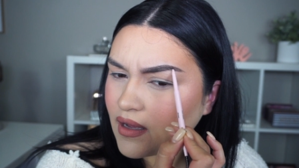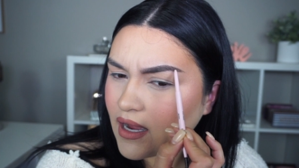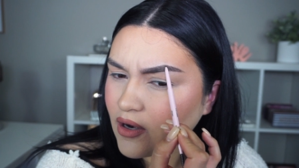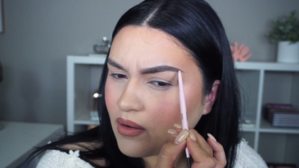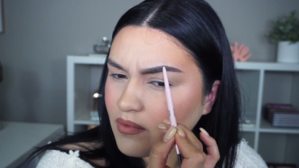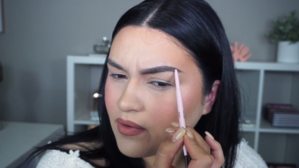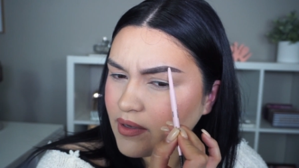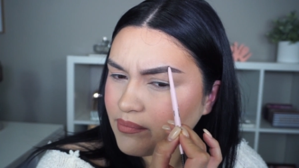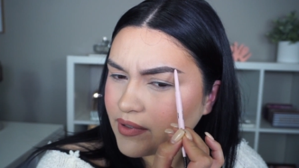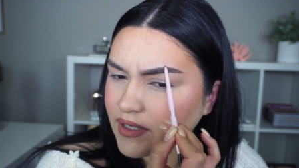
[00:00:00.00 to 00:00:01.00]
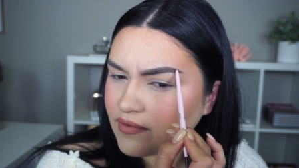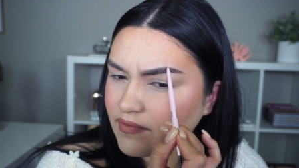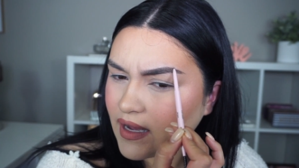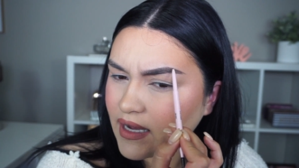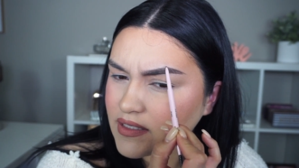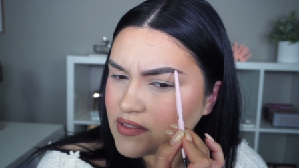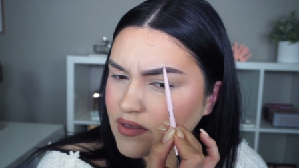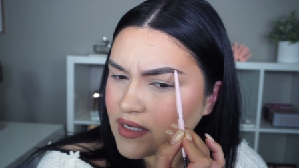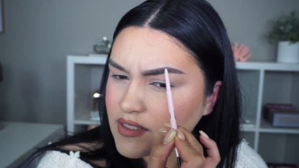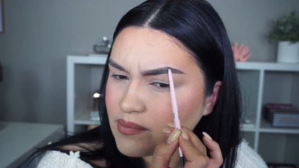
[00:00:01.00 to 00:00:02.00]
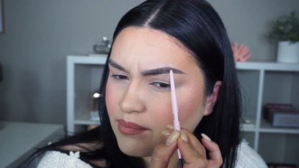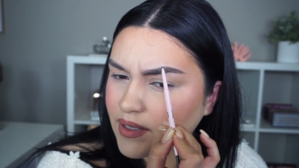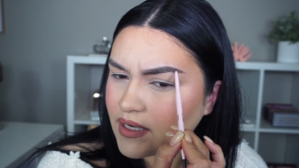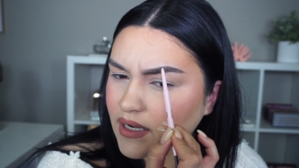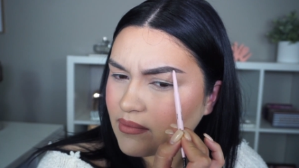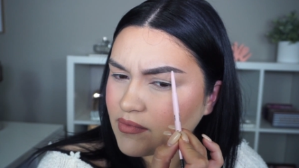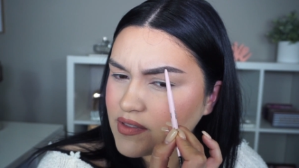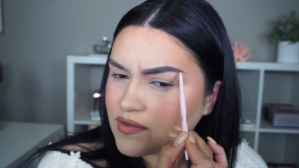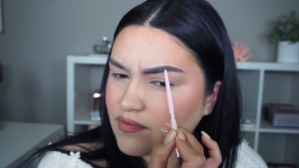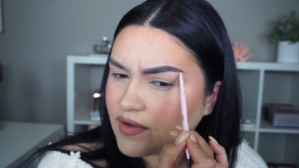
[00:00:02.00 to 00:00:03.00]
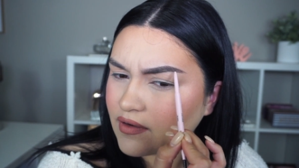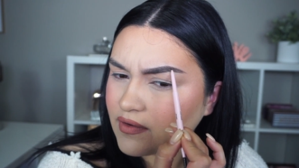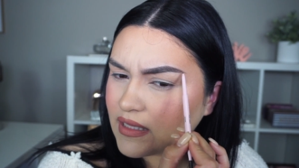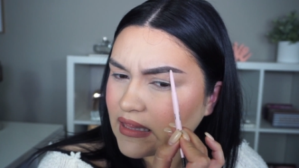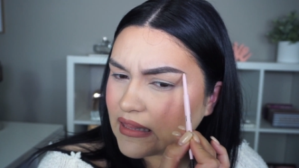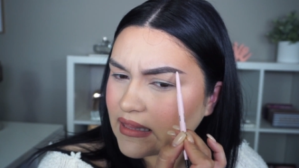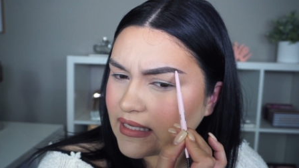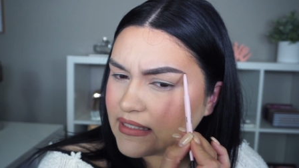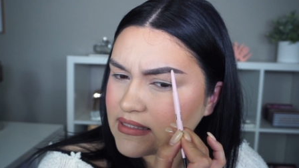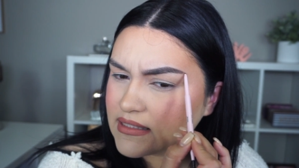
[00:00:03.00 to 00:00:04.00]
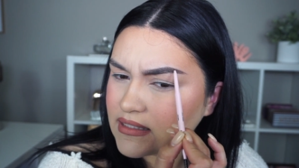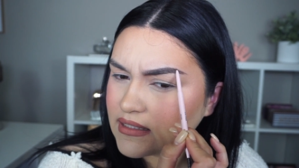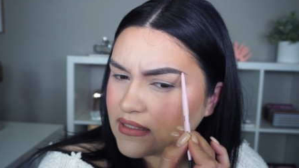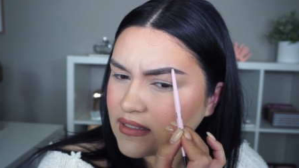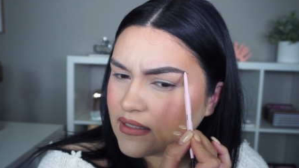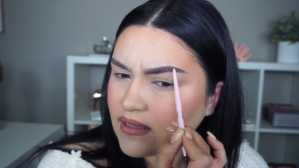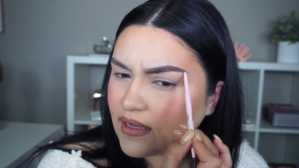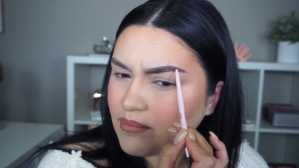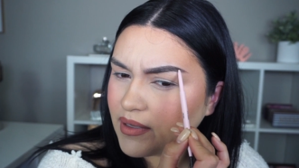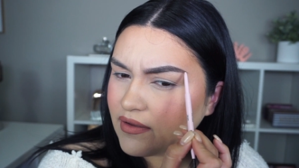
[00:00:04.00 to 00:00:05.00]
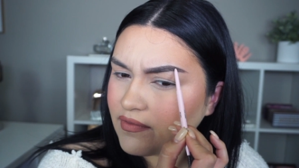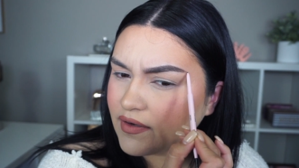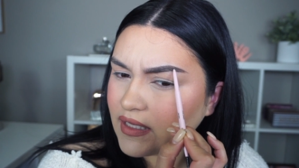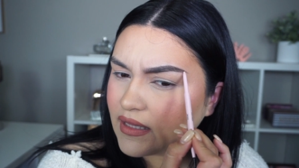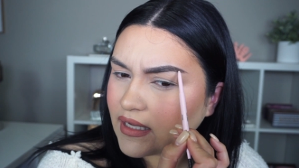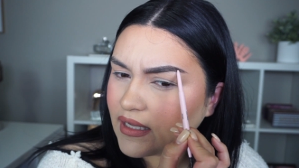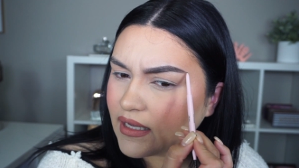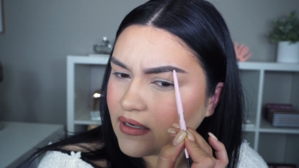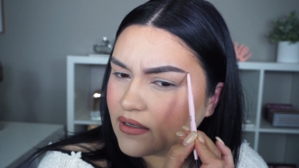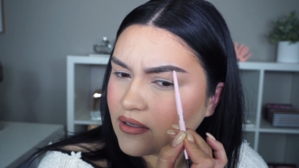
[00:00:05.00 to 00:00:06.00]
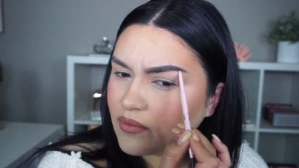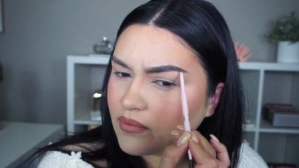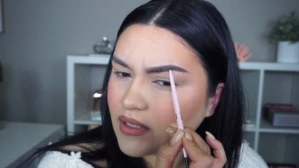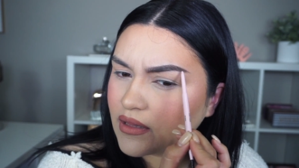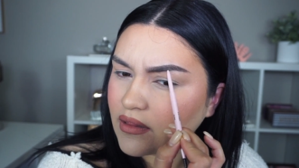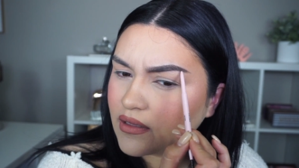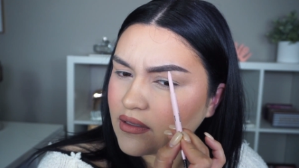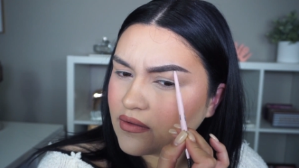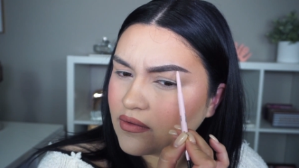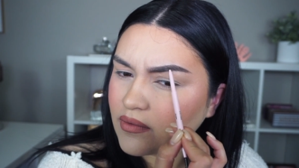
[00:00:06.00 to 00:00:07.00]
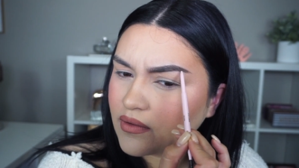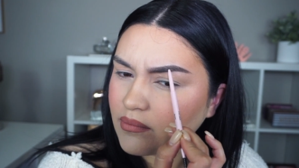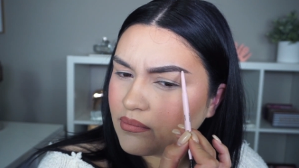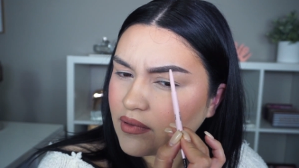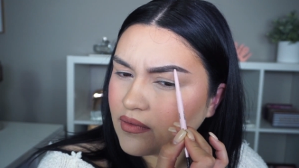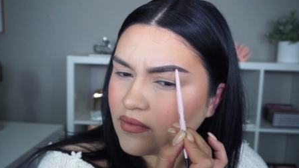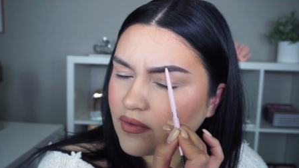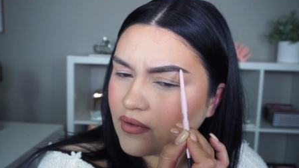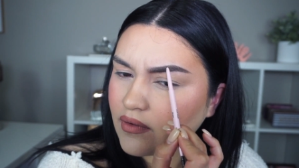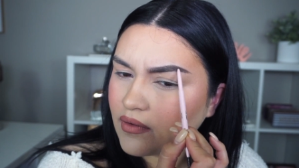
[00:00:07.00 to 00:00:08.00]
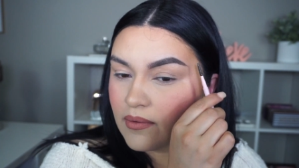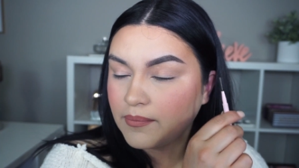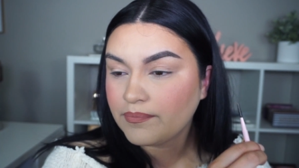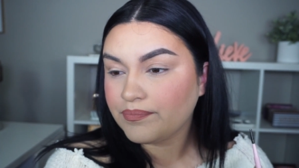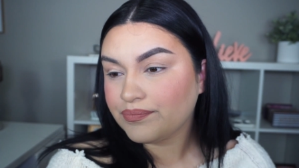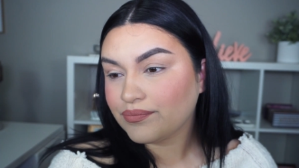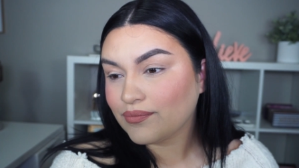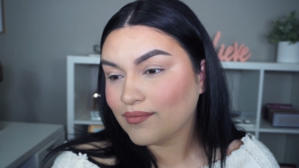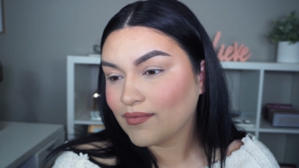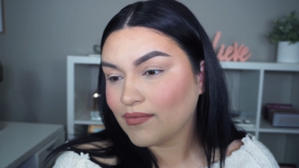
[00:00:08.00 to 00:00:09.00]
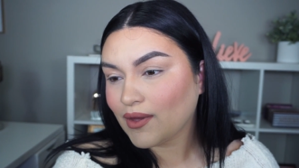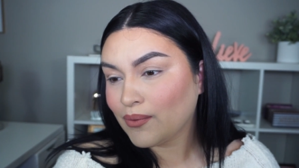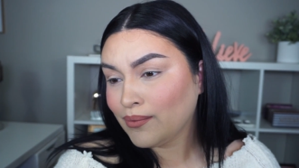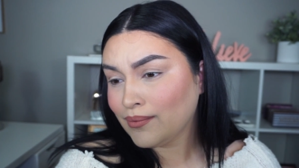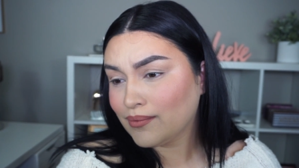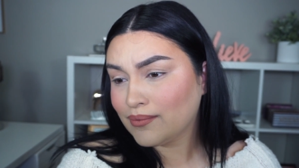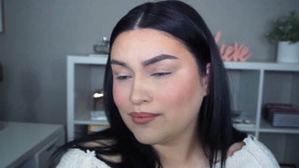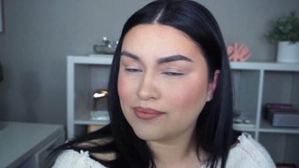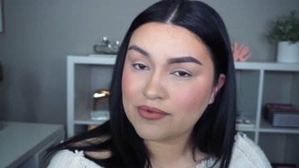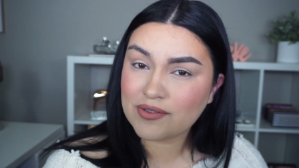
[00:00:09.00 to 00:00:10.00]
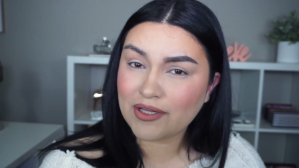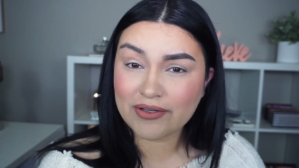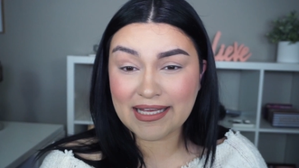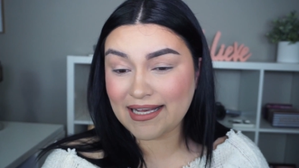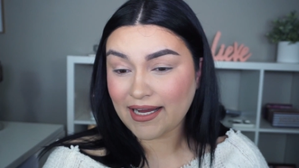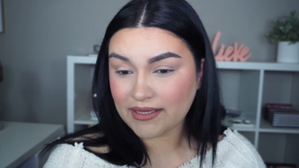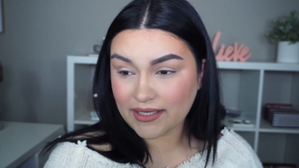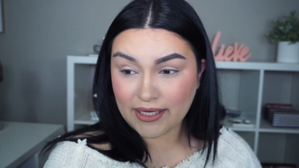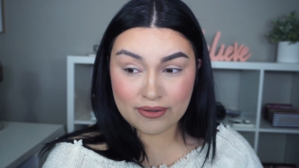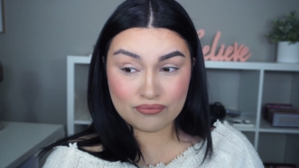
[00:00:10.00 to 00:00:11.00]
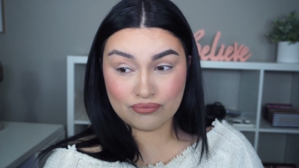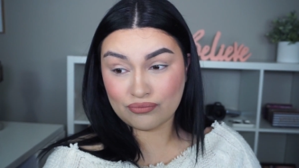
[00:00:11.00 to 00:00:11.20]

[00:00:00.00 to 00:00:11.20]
I know I'm going pretty fast, you guys, but I'm using very light, like I'm being very light-handed with this pencil. Ooh. Do I look like Kylie yet?